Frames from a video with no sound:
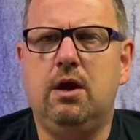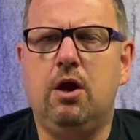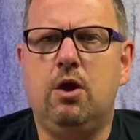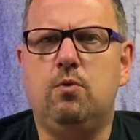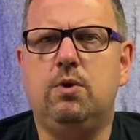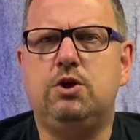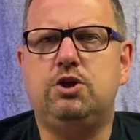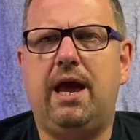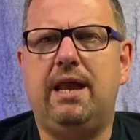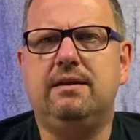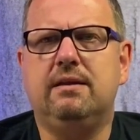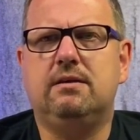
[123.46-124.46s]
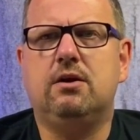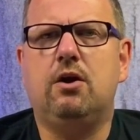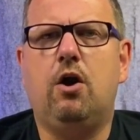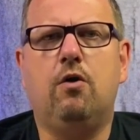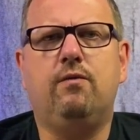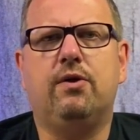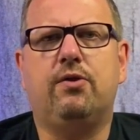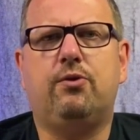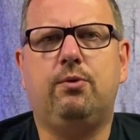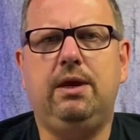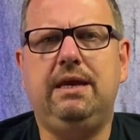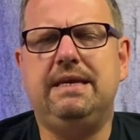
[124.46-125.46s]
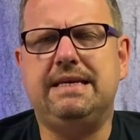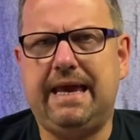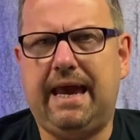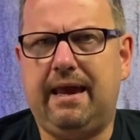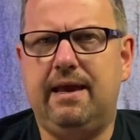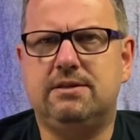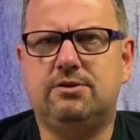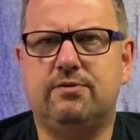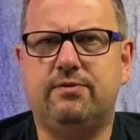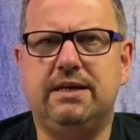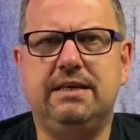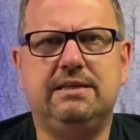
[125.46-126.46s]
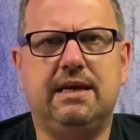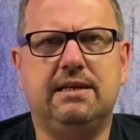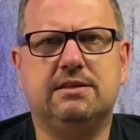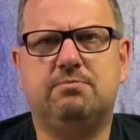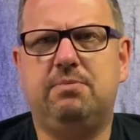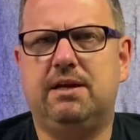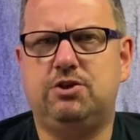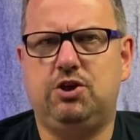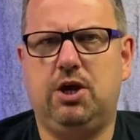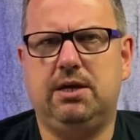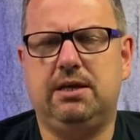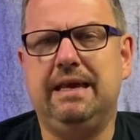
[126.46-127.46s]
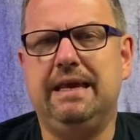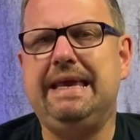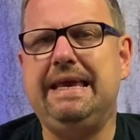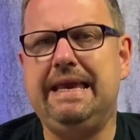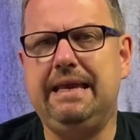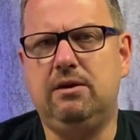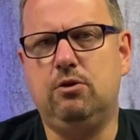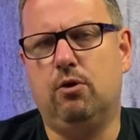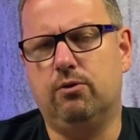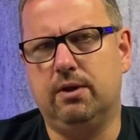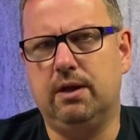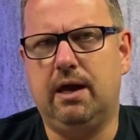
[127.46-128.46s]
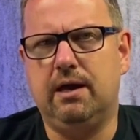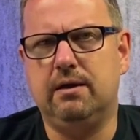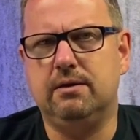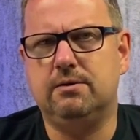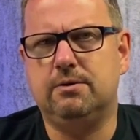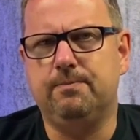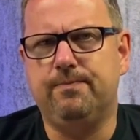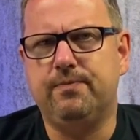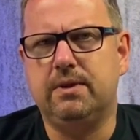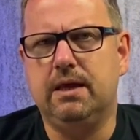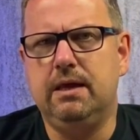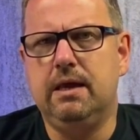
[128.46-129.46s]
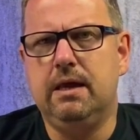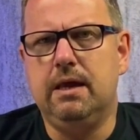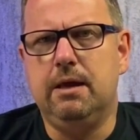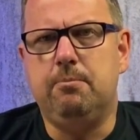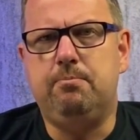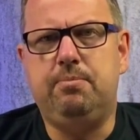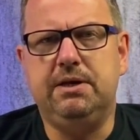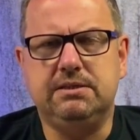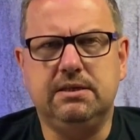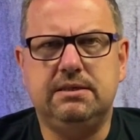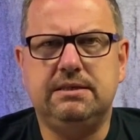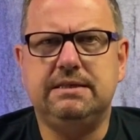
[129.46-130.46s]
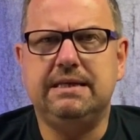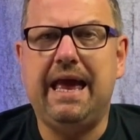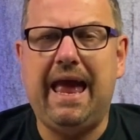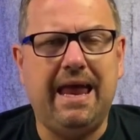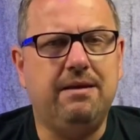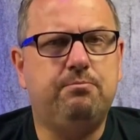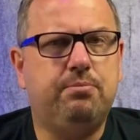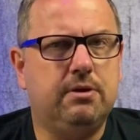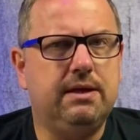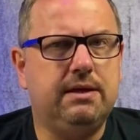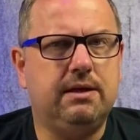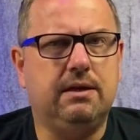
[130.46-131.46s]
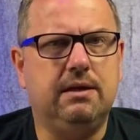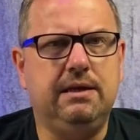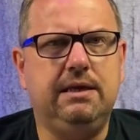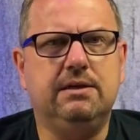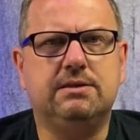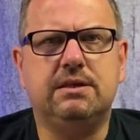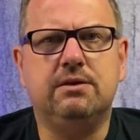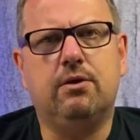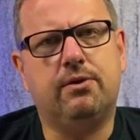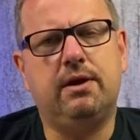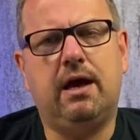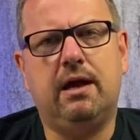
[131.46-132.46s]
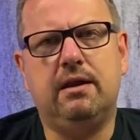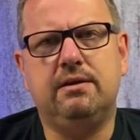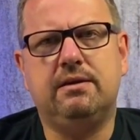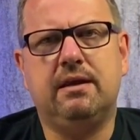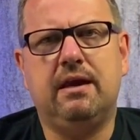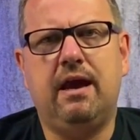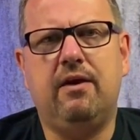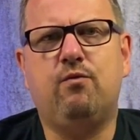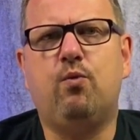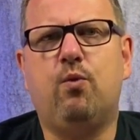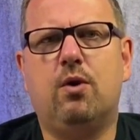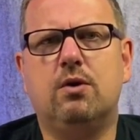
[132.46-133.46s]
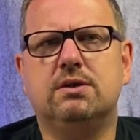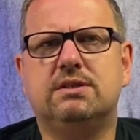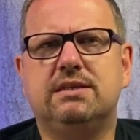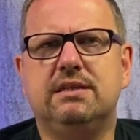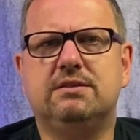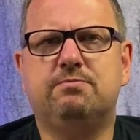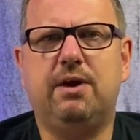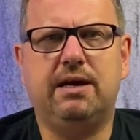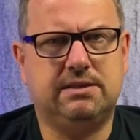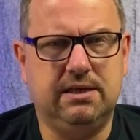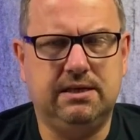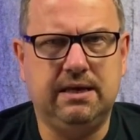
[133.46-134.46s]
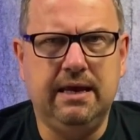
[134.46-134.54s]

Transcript: which ended over three decades of intense bloodshed in Northern Ireland. Business and political leaders in Northern Ireland have warned since Brexit